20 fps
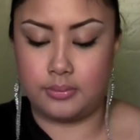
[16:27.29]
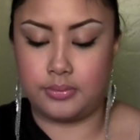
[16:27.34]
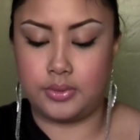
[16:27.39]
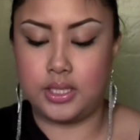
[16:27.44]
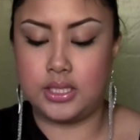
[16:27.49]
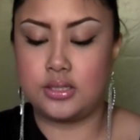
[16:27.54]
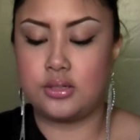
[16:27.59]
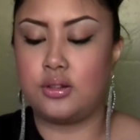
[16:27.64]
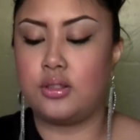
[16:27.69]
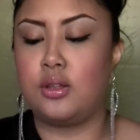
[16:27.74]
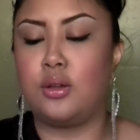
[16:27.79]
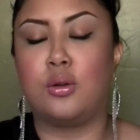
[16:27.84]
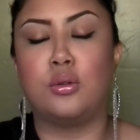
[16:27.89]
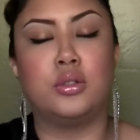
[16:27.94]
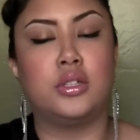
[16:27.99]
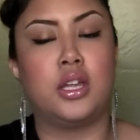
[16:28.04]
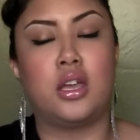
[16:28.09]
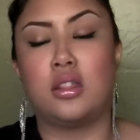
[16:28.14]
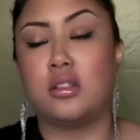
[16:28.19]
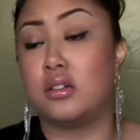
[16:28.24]
These are the
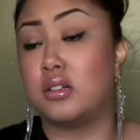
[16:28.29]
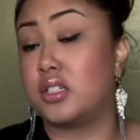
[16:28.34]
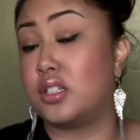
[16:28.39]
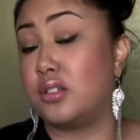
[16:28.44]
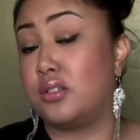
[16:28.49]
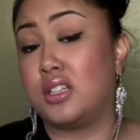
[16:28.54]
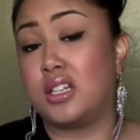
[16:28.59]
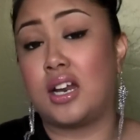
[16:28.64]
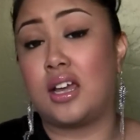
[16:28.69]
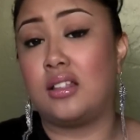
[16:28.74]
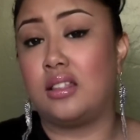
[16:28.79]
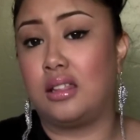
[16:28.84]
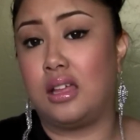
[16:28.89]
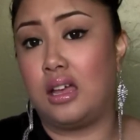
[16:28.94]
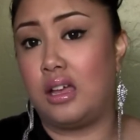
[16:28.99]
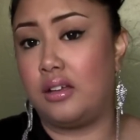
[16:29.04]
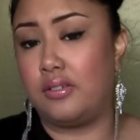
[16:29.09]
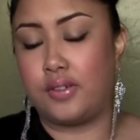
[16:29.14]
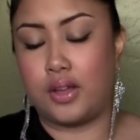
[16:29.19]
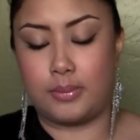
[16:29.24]
only other two that I
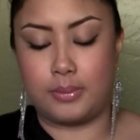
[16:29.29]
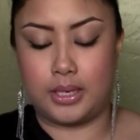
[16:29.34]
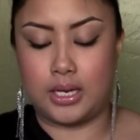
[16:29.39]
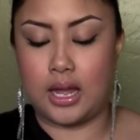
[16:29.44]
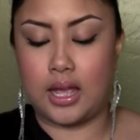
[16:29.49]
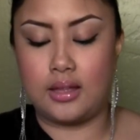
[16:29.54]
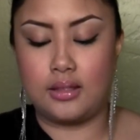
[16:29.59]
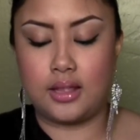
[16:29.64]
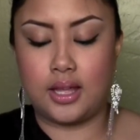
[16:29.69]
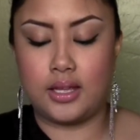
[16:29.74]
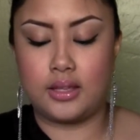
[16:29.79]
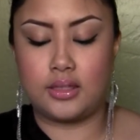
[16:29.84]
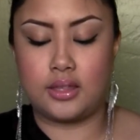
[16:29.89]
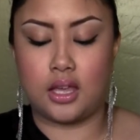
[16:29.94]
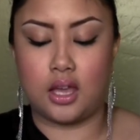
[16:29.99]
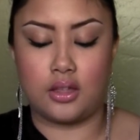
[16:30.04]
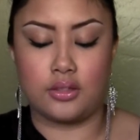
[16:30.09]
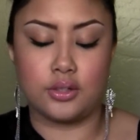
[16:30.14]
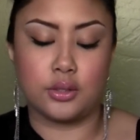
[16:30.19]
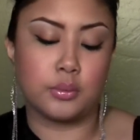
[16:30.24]
love. I mean, I like
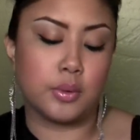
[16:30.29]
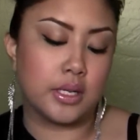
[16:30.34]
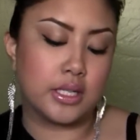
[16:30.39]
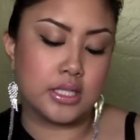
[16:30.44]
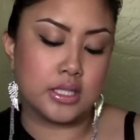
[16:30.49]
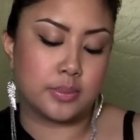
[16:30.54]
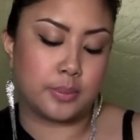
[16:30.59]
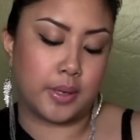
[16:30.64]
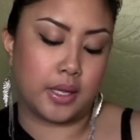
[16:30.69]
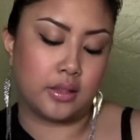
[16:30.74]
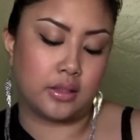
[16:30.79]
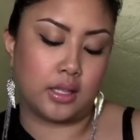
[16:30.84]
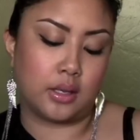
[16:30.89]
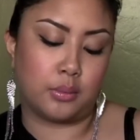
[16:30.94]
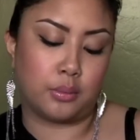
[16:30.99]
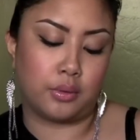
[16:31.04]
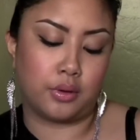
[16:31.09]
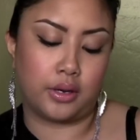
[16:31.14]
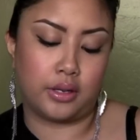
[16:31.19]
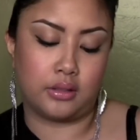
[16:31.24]
the other ones, but they
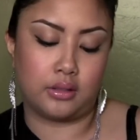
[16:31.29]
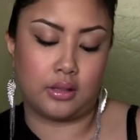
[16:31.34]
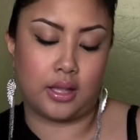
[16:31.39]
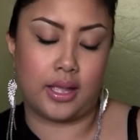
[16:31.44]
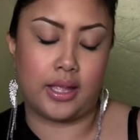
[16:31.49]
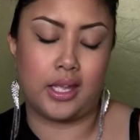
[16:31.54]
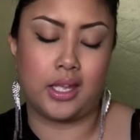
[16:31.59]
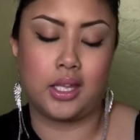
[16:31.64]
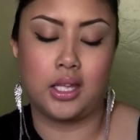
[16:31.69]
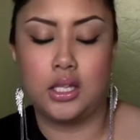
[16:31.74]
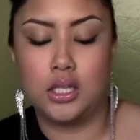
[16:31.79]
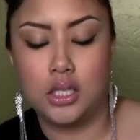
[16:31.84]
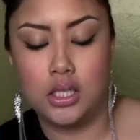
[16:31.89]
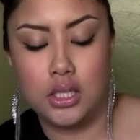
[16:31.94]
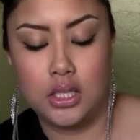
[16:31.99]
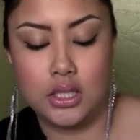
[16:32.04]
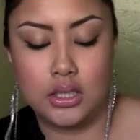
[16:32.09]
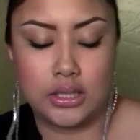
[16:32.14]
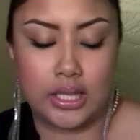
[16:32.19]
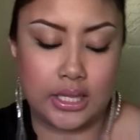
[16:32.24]
weren't like
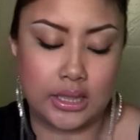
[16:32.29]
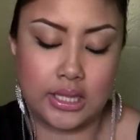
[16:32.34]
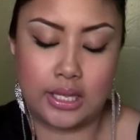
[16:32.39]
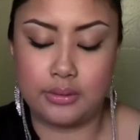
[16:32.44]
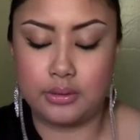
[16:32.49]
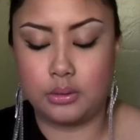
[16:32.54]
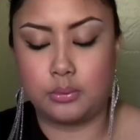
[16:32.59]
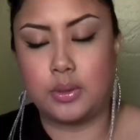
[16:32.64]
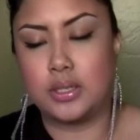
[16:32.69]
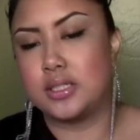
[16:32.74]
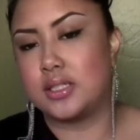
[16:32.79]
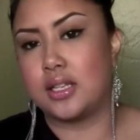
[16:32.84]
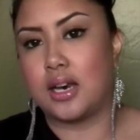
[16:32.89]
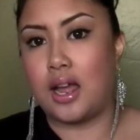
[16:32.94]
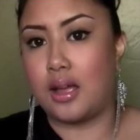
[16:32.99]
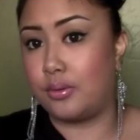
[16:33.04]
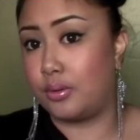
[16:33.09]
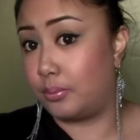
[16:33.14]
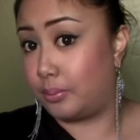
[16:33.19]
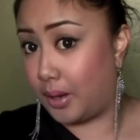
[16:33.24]
they were ones that
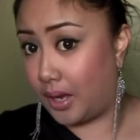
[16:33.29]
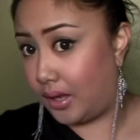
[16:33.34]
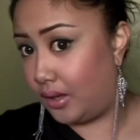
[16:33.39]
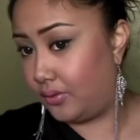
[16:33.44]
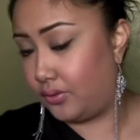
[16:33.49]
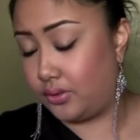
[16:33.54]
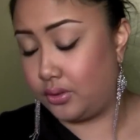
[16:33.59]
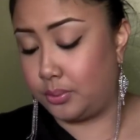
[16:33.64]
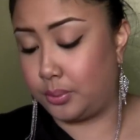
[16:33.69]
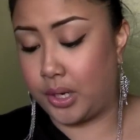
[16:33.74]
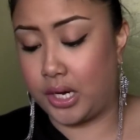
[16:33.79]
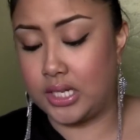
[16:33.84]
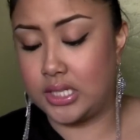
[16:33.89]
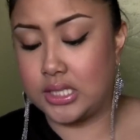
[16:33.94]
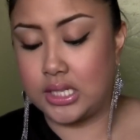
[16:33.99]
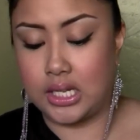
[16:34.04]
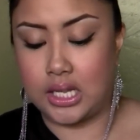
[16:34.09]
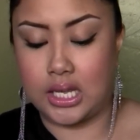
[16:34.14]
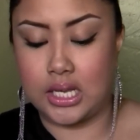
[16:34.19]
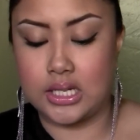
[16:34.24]
I would buy at full
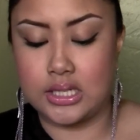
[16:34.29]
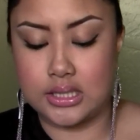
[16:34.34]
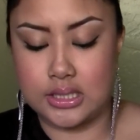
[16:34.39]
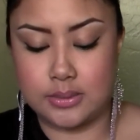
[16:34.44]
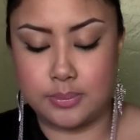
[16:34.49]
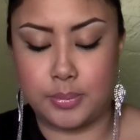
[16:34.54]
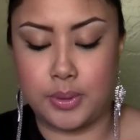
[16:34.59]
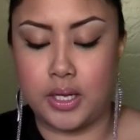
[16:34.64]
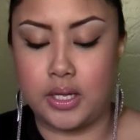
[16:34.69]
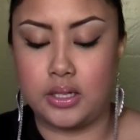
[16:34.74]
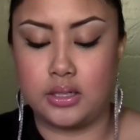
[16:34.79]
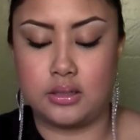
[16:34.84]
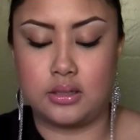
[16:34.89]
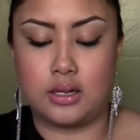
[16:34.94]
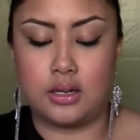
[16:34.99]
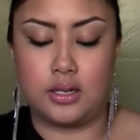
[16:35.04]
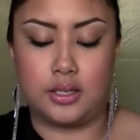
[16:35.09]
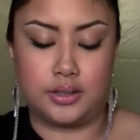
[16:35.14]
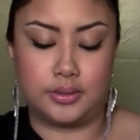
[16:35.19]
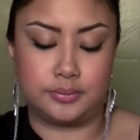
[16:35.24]
price, I guess. But
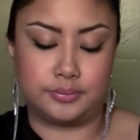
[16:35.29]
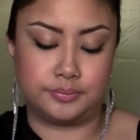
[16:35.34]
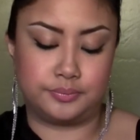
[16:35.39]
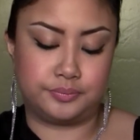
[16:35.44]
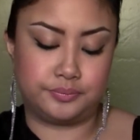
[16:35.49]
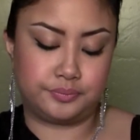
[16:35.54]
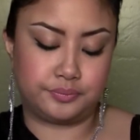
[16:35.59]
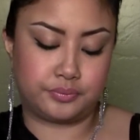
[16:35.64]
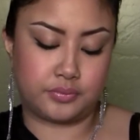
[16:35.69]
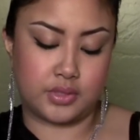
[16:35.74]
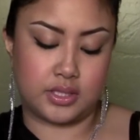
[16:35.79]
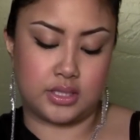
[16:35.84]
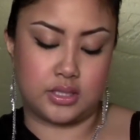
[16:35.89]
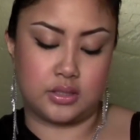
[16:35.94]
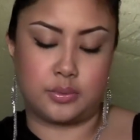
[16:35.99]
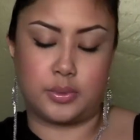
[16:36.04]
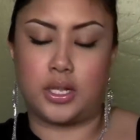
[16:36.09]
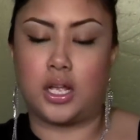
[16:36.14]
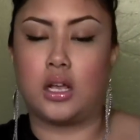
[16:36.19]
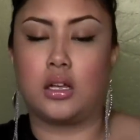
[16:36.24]

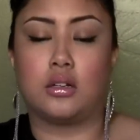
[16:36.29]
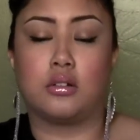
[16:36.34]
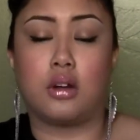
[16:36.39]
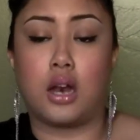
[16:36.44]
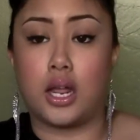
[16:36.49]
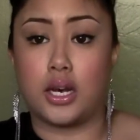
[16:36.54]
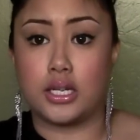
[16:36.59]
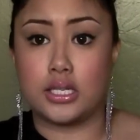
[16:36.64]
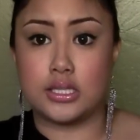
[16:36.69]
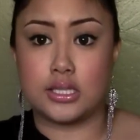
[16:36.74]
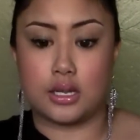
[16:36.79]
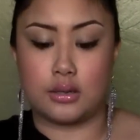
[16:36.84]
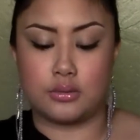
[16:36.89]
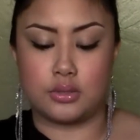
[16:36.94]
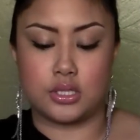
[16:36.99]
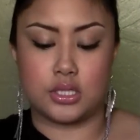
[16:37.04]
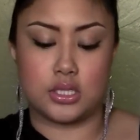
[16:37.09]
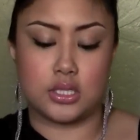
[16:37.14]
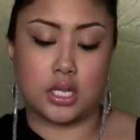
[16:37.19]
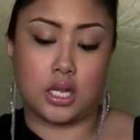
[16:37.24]
since we got gratis, I
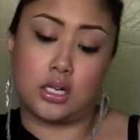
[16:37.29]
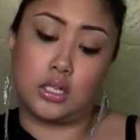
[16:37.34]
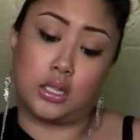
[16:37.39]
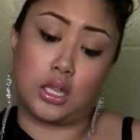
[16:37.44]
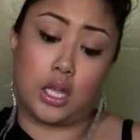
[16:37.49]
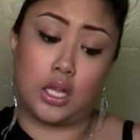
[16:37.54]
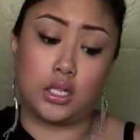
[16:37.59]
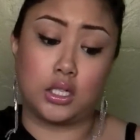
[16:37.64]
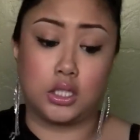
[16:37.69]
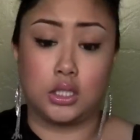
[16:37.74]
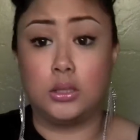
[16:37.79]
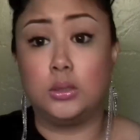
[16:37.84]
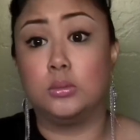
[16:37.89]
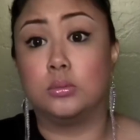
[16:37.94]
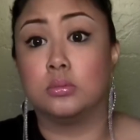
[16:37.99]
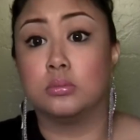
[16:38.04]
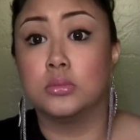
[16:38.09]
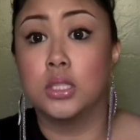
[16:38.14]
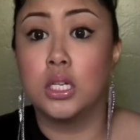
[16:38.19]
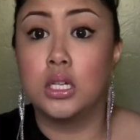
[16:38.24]
was just kind of like, cool.